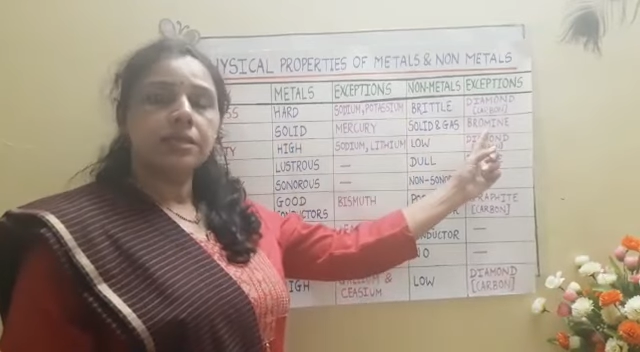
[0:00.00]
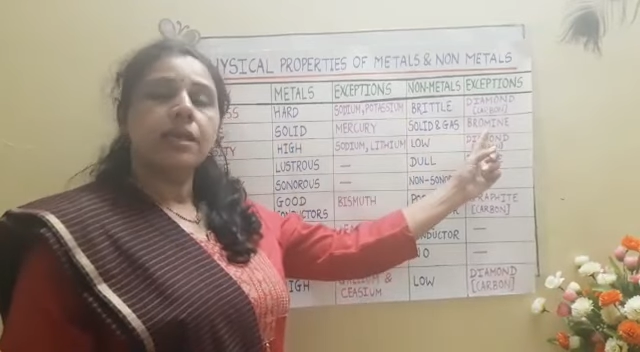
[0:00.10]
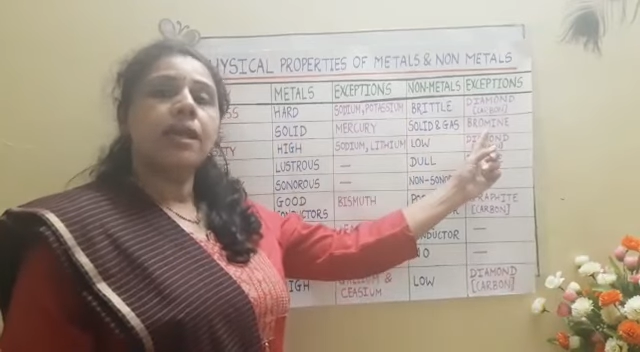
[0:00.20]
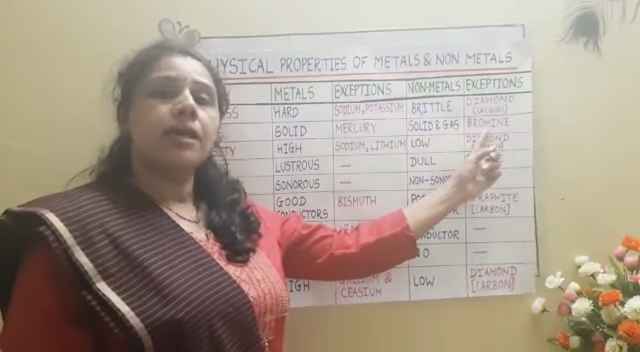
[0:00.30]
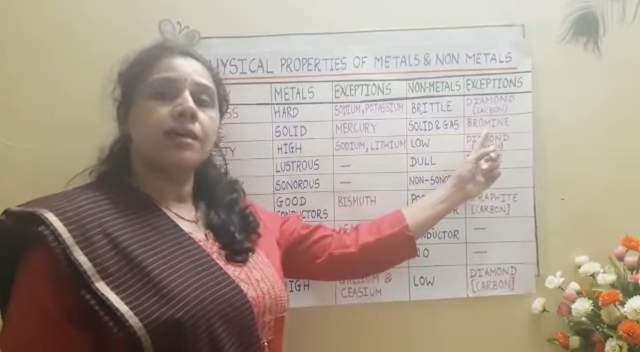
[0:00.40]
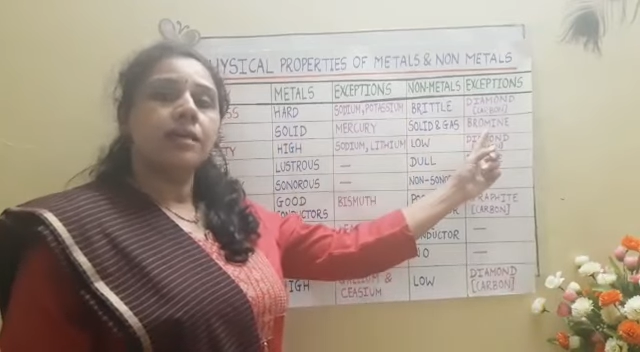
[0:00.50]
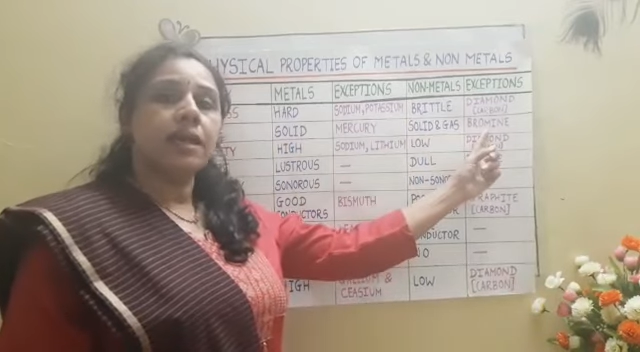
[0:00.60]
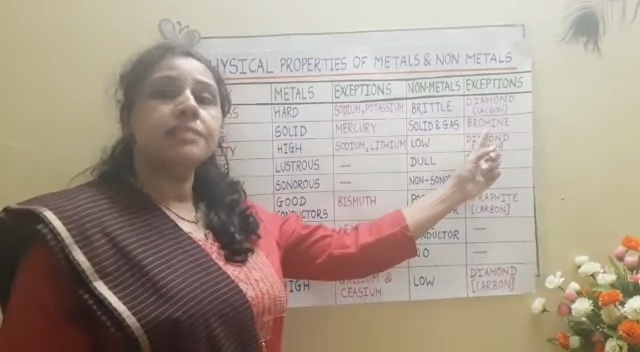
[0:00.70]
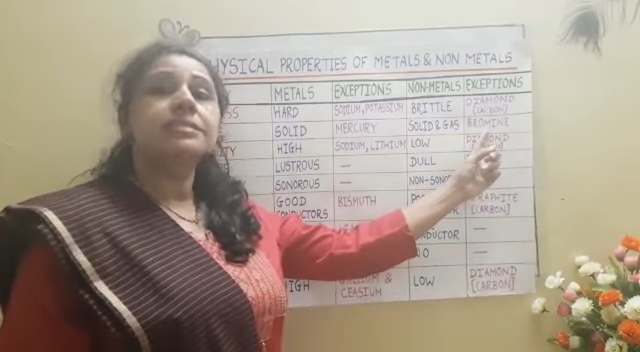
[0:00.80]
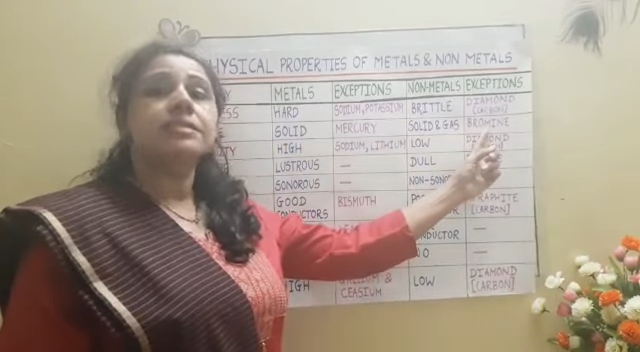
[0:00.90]

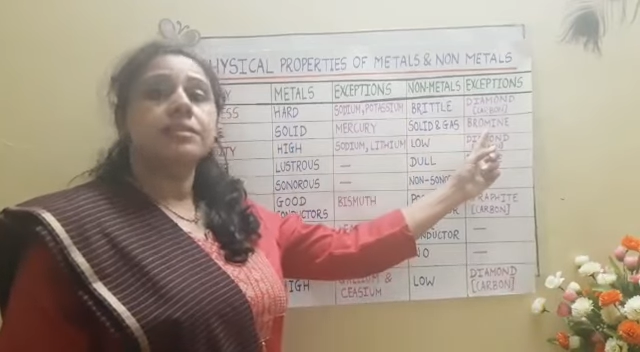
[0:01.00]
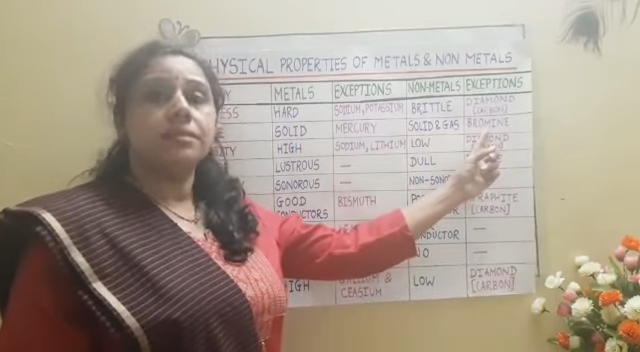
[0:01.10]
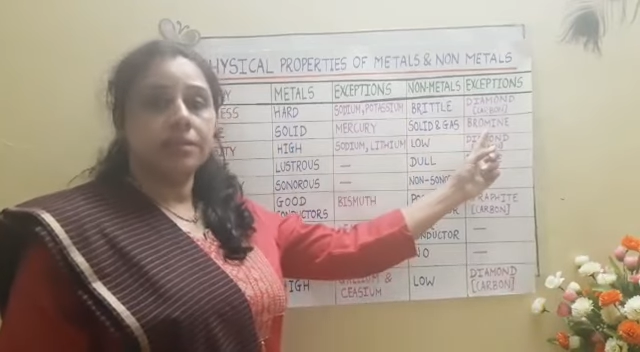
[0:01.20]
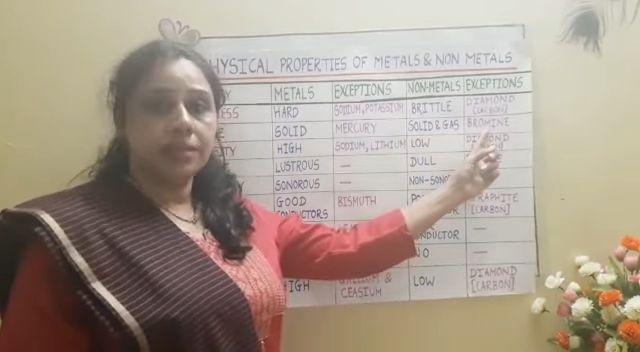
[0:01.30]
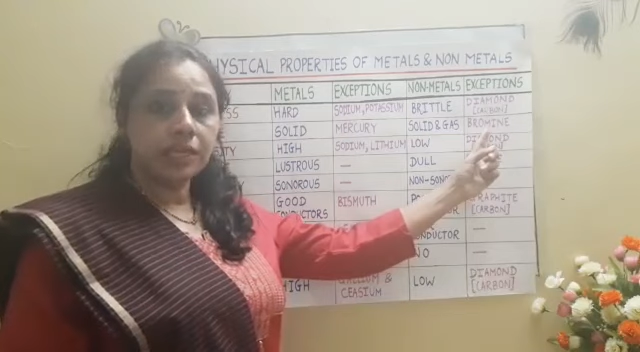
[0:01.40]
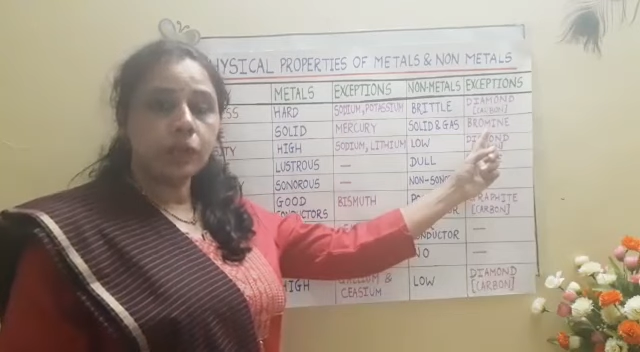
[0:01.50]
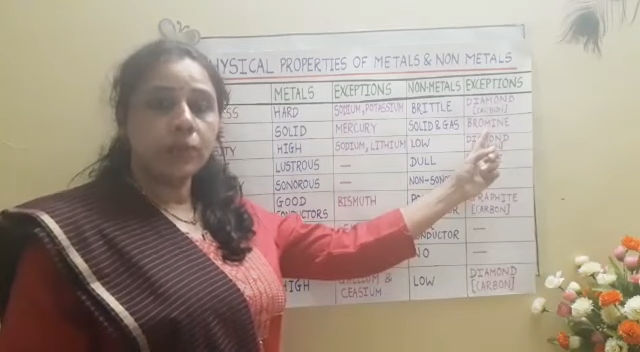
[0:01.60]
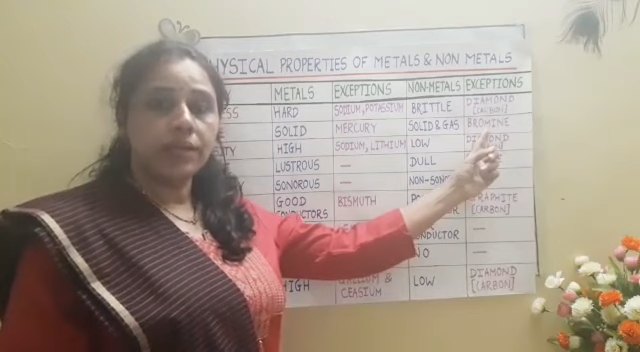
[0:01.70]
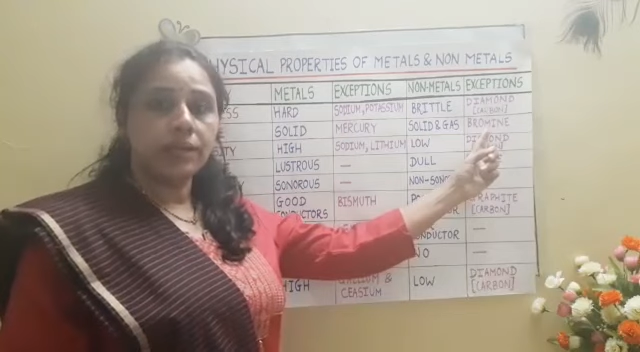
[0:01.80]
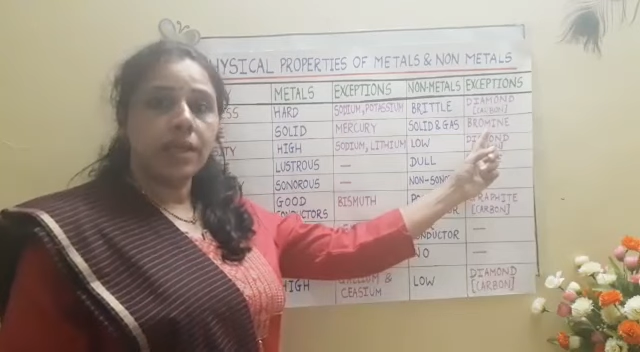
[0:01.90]
as
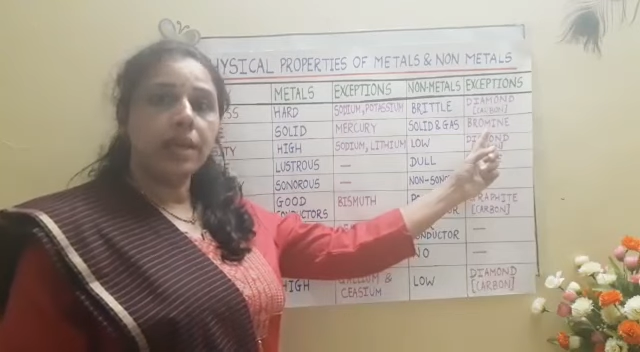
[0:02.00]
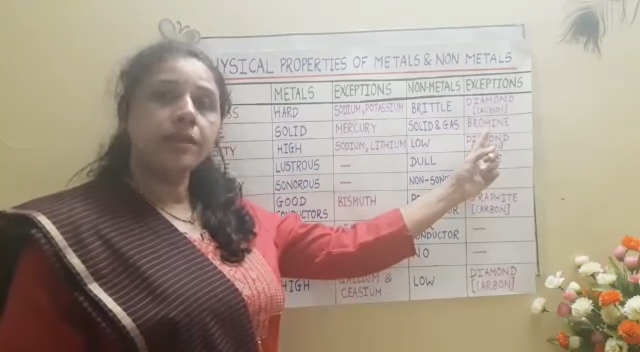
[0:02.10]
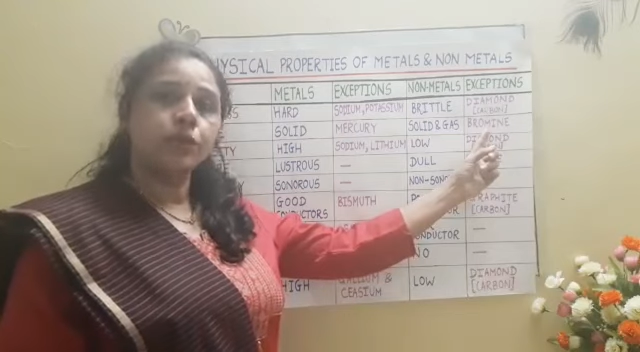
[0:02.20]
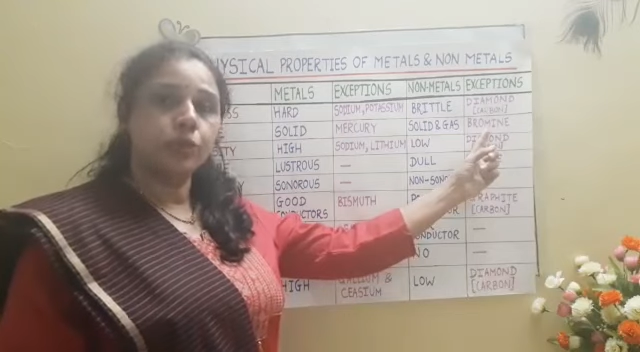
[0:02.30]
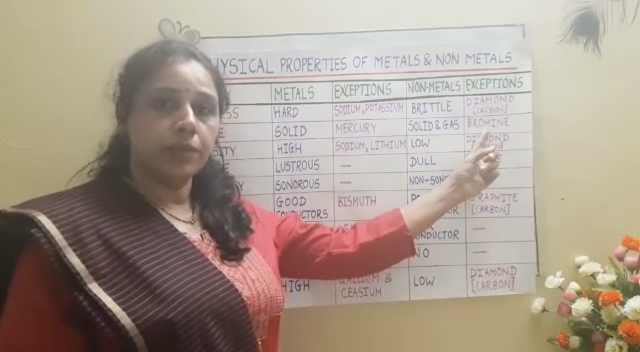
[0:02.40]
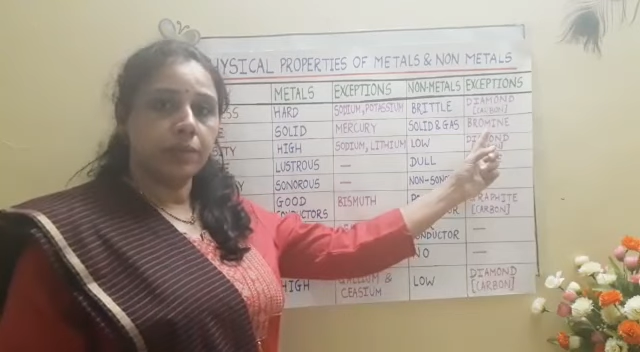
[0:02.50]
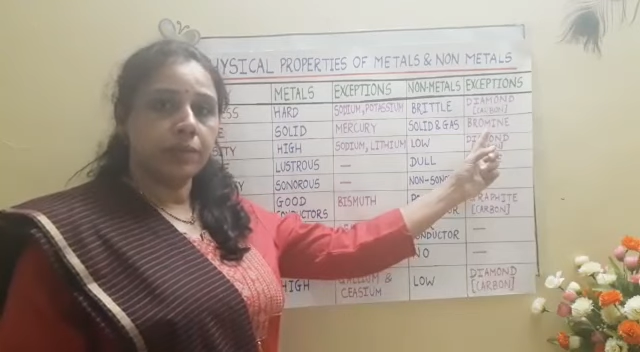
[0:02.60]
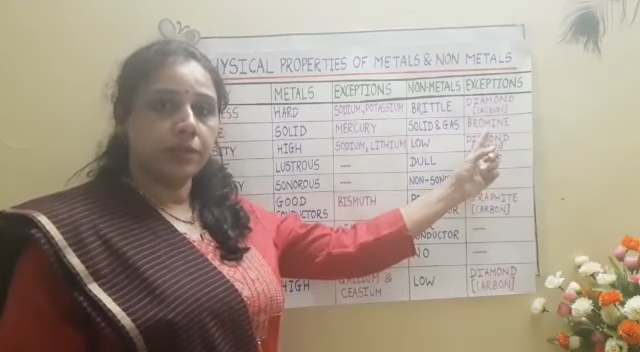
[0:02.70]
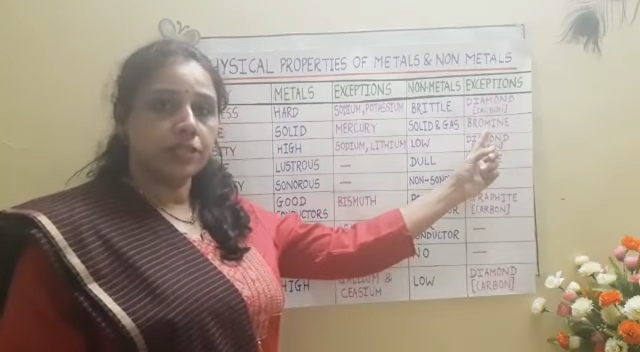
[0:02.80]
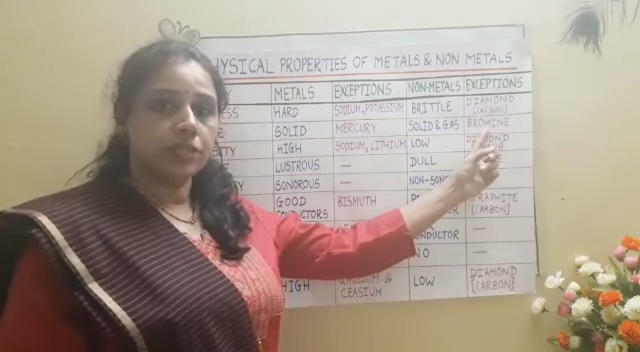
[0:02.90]
liquid at room
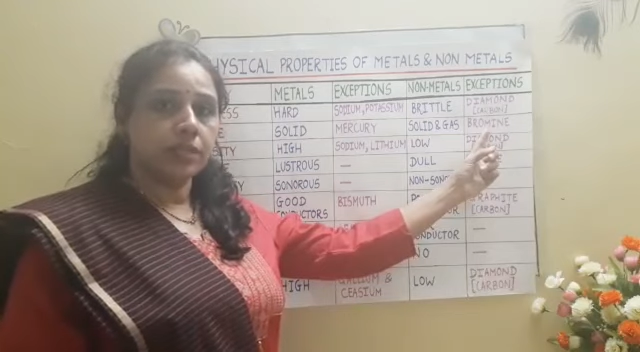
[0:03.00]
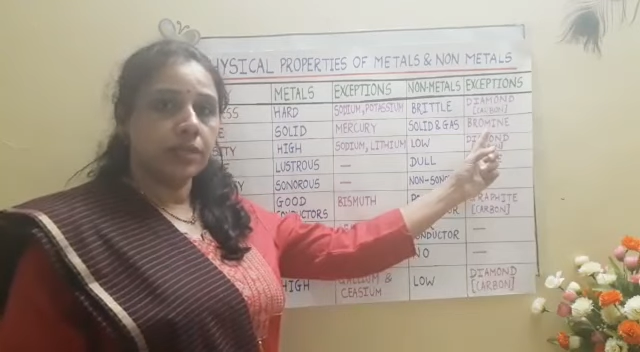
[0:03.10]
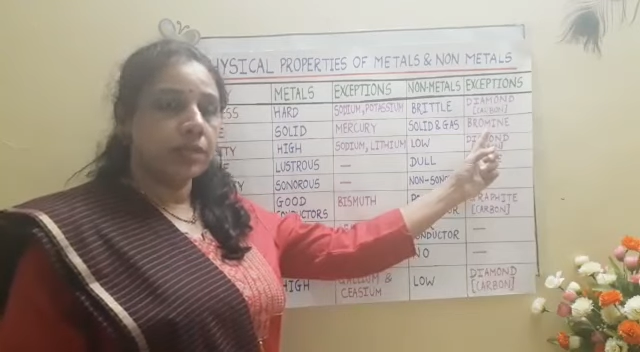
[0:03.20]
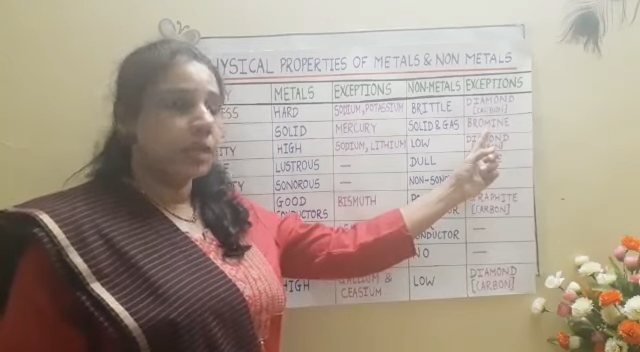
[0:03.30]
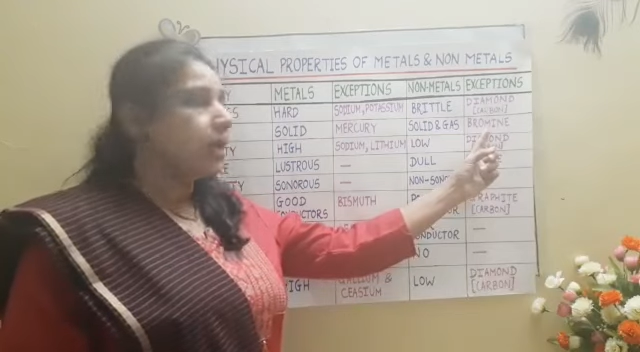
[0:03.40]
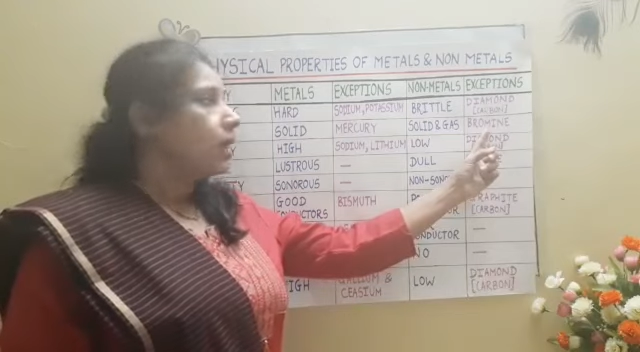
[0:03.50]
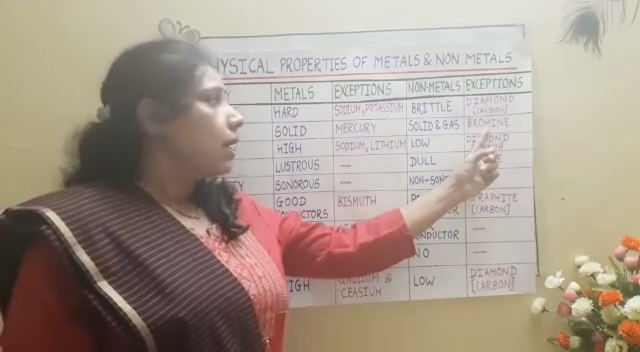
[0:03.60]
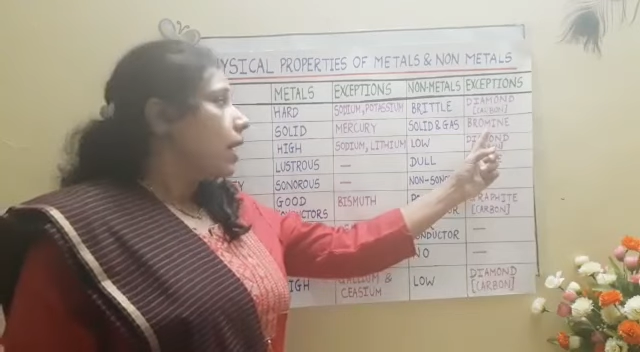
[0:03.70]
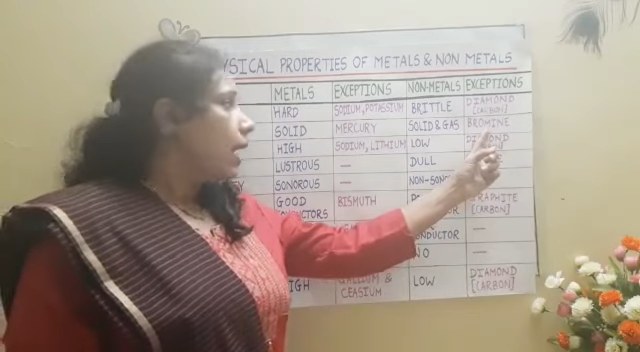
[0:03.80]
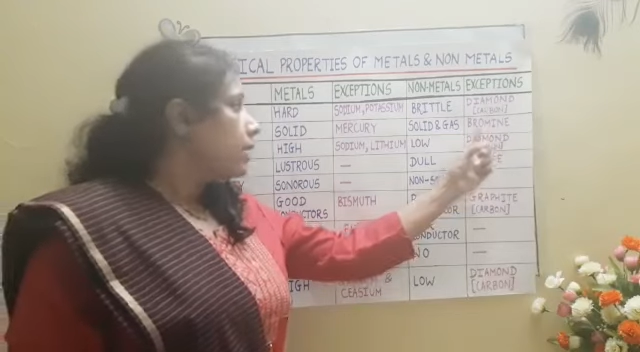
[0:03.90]
temperature.
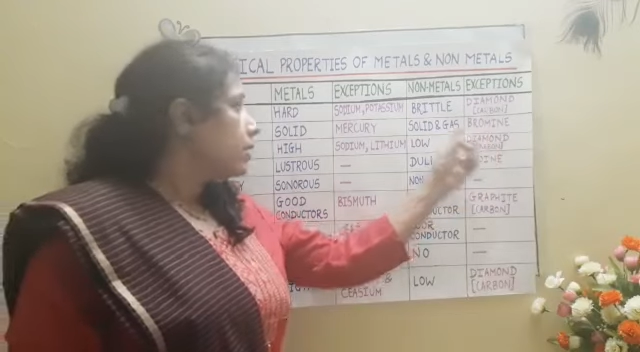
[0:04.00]
And in